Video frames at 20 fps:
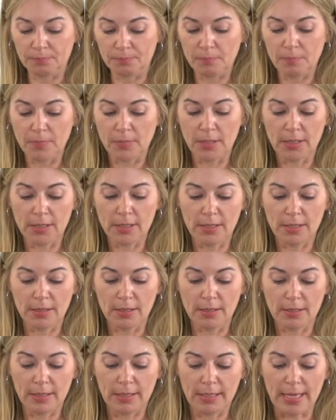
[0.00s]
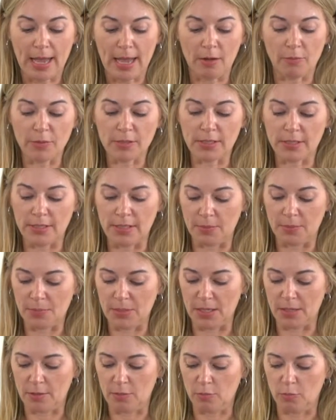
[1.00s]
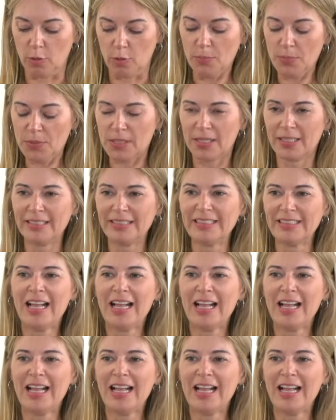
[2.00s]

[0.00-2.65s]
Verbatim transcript: You don't have to say sorry. Yeah, it was a sneak peek. Whoops.